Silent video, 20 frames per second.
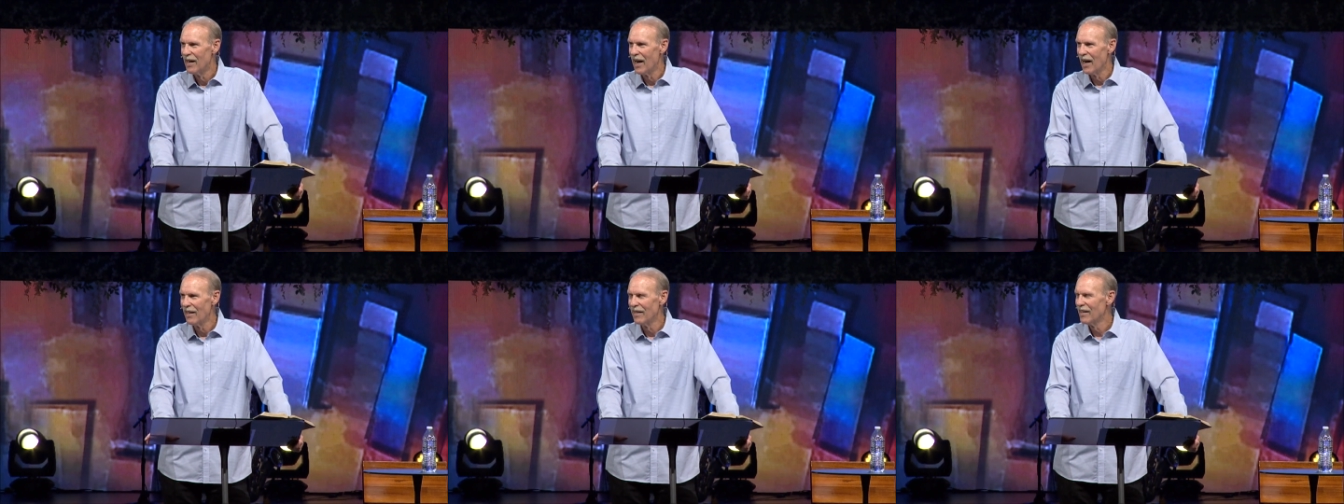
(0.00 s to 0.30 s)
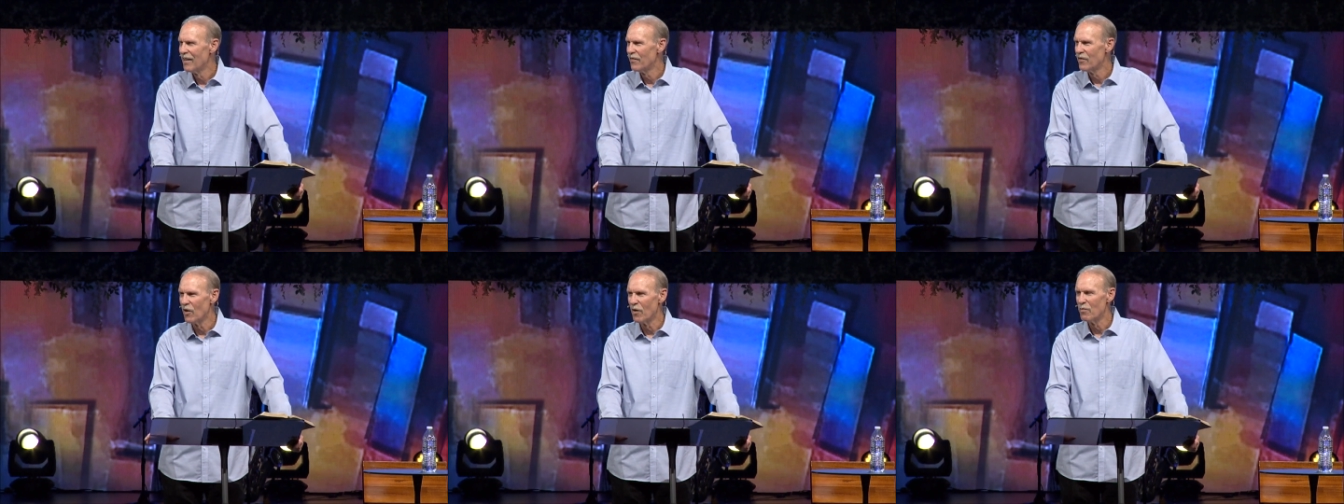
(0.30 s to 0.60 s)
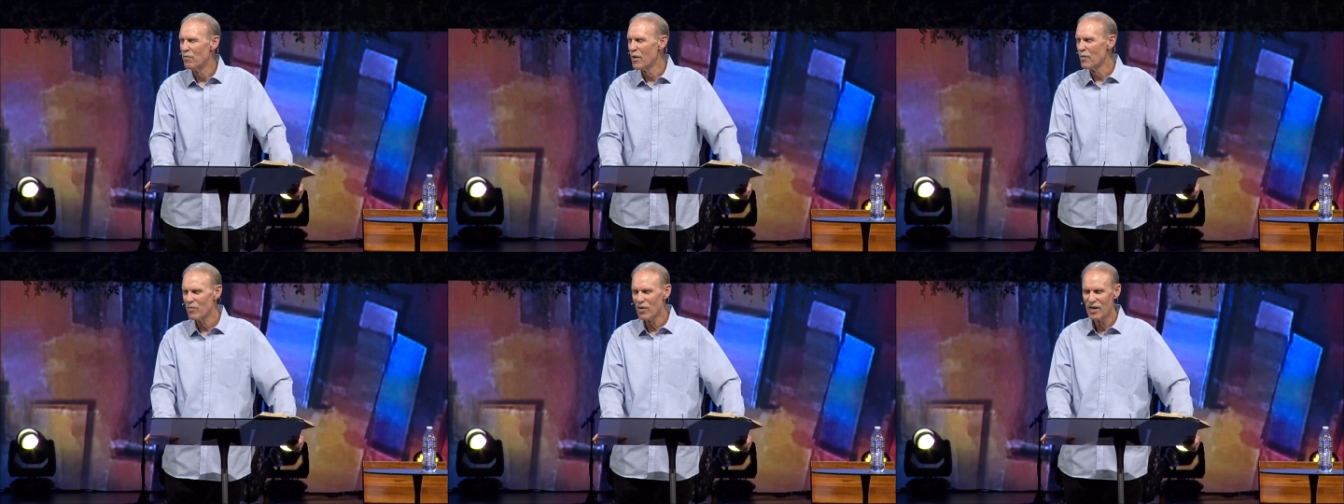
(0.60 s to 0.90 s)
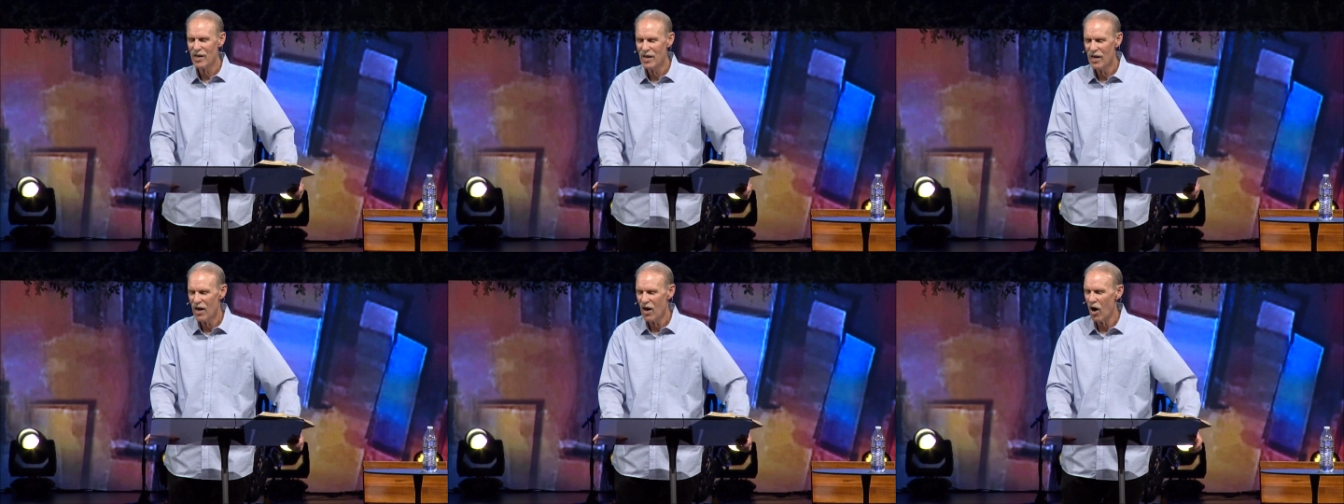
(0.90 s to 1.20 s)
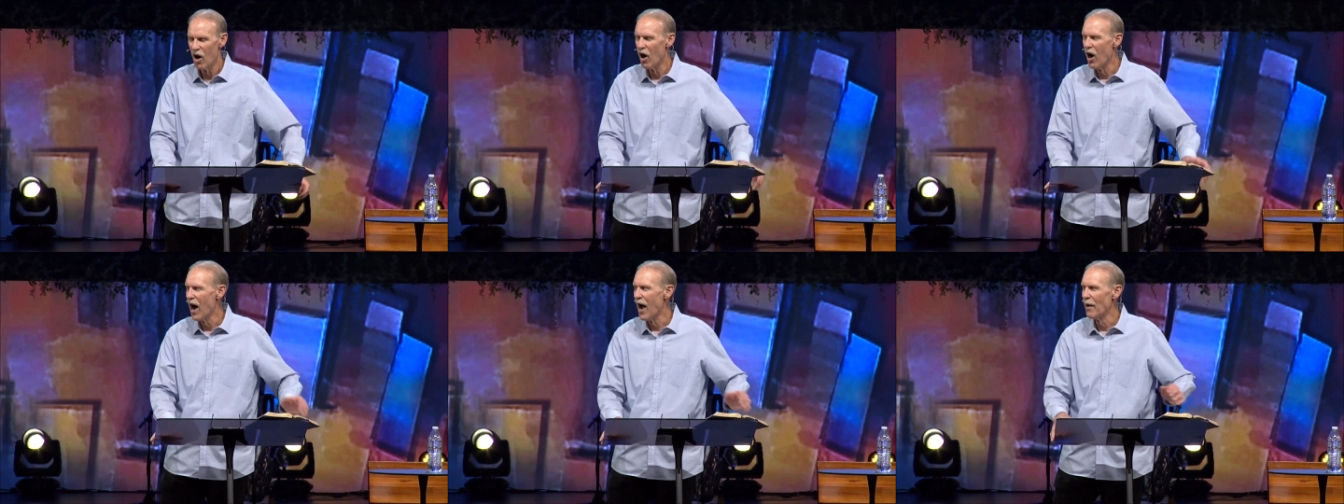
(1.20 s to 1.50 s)
I love you. I remember
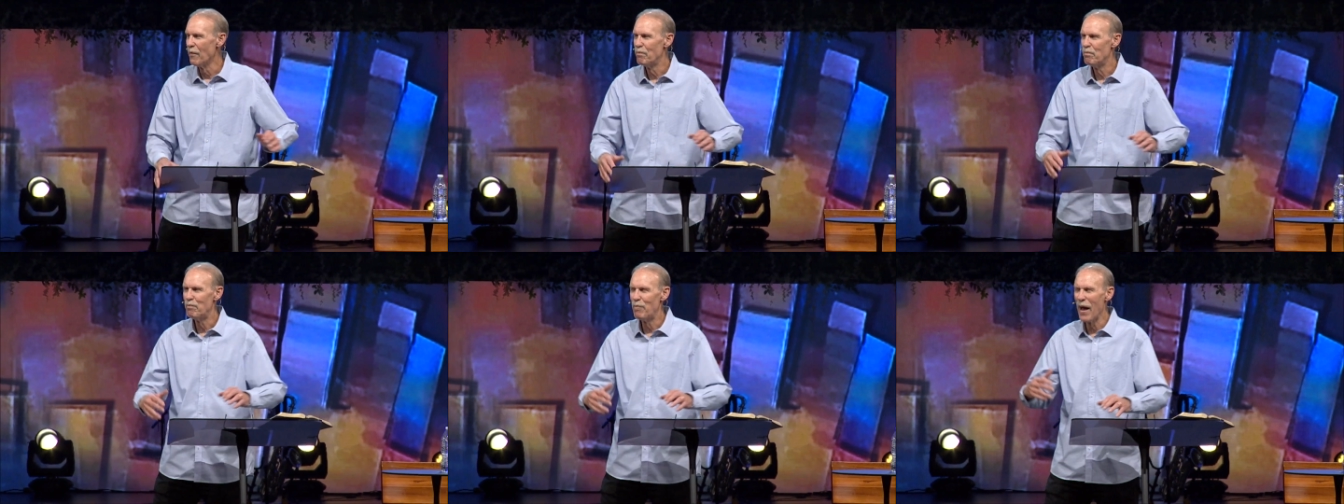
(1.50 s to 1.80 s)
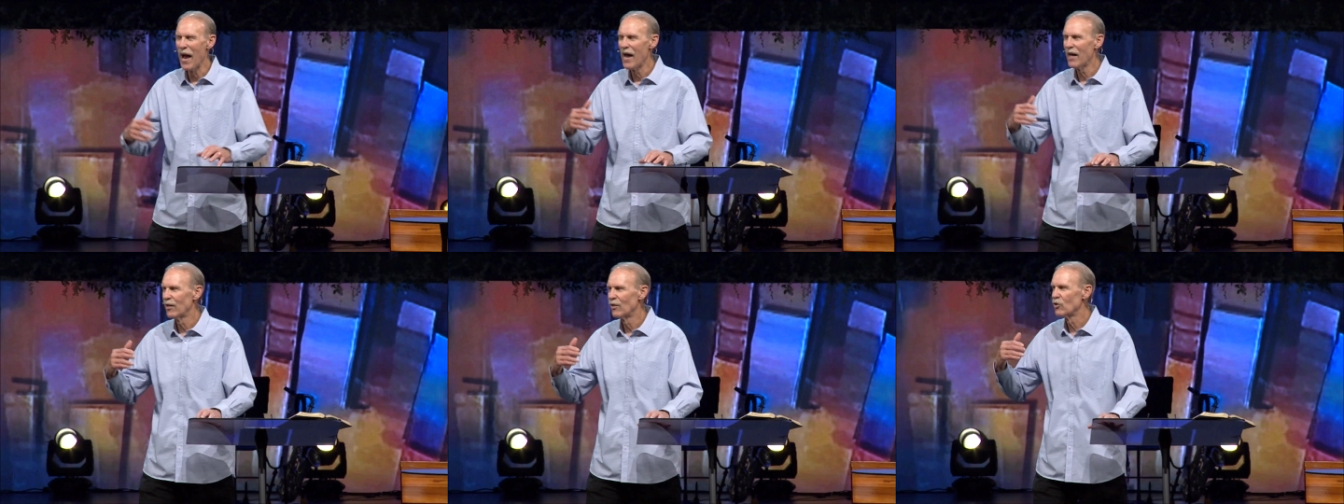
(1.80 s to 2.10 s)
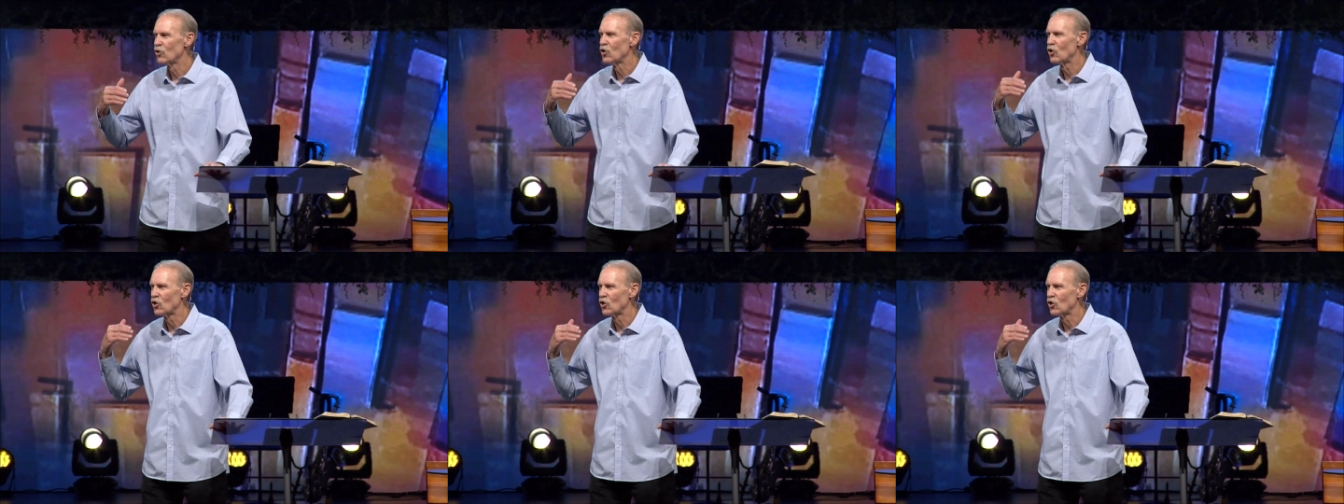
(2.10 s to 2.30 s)
I battled